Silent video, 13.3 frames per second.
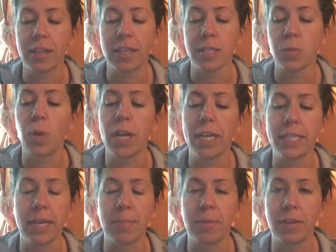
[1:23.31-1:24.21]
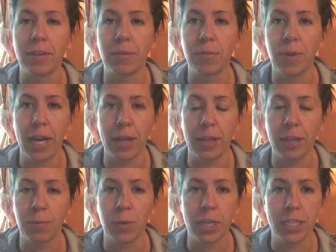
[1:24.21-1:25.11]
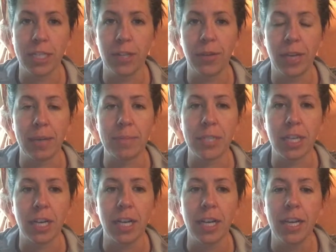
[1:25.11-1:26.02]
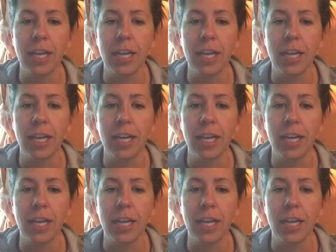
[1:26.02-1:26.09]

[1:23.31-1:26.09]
this one example, when I worked in New Hampshire,